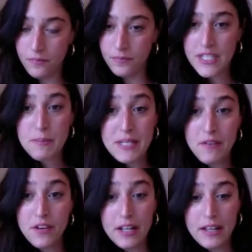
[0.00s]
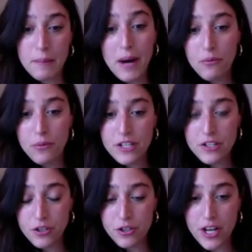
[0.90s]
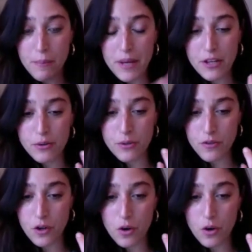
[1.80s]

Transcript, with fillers: specifically in my research, I make use of a